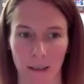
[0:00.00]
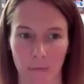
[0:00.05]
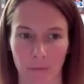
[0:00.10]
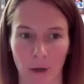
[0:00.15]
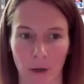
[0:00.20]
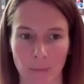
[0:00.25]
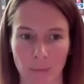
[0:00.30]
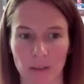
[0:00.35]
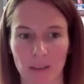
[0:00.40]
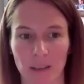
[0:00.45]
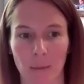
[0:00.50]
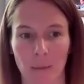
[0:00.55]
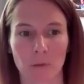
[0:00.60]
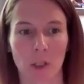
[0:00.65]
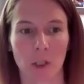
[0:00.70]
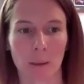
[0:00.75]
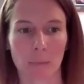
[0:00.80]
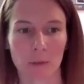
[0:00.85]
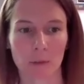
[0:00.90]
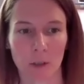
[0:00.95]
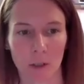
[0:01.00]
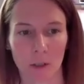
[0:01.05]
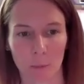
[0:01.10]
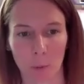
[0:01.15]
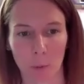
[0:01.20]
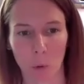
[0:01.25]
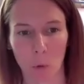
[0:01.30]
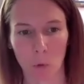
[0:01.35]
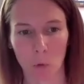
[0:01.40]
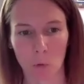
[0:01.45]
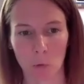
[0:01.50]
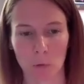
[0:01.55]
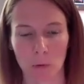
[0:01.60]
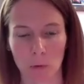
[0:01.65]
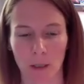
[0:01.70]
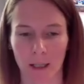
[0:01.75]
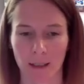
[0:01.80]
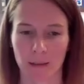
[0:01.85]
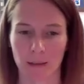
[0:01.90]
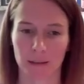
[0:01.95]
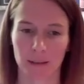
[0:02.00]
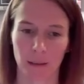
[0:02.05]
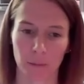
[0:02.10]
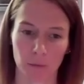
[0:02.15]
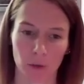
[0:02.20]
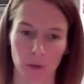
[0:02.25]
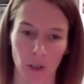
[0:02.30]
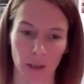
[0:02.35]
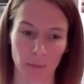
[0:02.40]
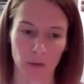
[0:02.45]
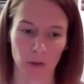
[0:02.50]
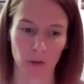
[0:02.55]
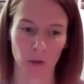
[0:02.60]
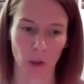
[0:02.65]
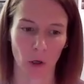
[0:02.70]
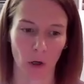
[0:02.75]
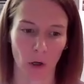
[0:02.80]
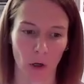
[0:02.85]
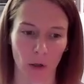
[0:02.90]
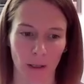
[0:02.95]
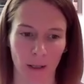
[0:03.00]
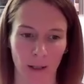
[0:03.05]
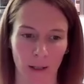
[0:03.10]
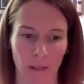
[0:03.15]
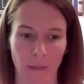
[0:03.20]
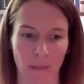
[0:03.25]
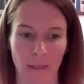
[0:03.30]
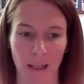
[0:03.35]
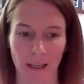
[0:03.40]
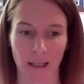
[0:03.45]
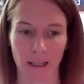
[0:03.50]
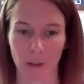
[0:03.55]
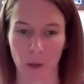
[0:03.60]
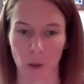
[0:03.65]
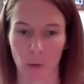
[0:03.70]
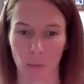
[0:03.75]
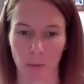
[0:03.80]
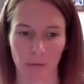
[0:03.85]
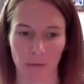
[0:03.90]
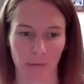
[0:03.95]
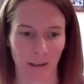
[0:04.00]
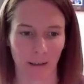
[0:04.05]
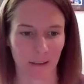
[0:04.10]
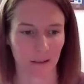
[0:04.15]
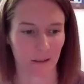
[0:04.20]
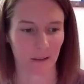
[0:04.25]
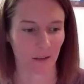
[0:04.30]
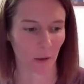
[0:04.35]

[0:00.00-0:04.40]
If I'm sometimes going to pull and sometimes not, then it could be a factor.